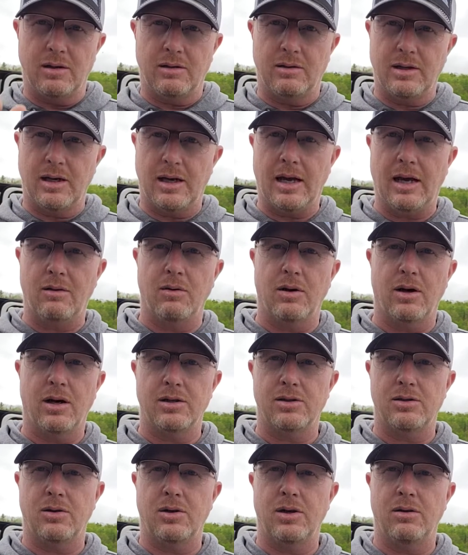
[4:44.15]
today we're going to
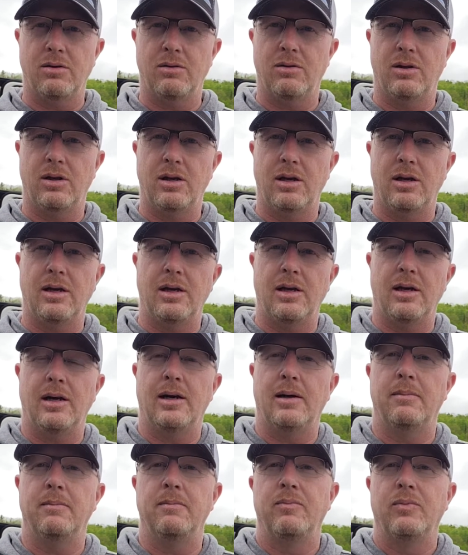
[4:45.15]
show you the
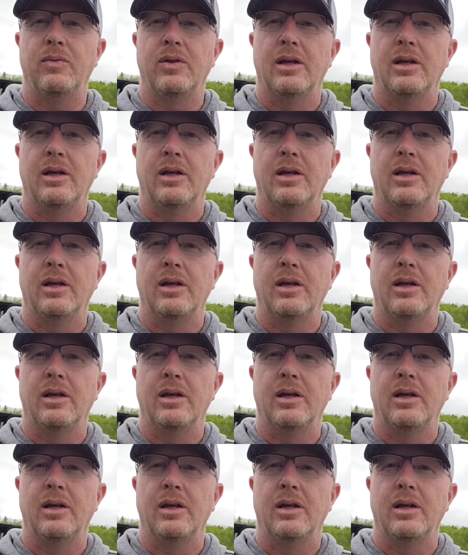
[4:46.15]
um,